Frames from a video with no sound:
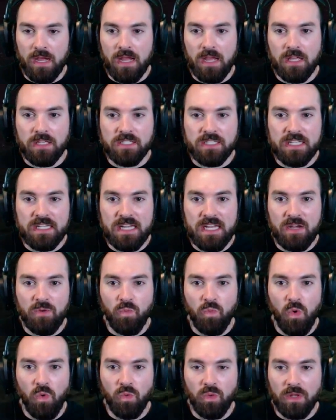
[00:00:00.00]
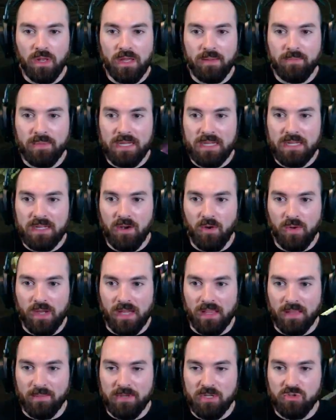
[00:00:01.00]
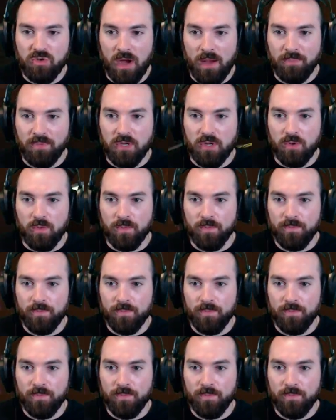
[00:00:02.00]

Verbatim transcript: See, it won't let me... Okay, let me drop you.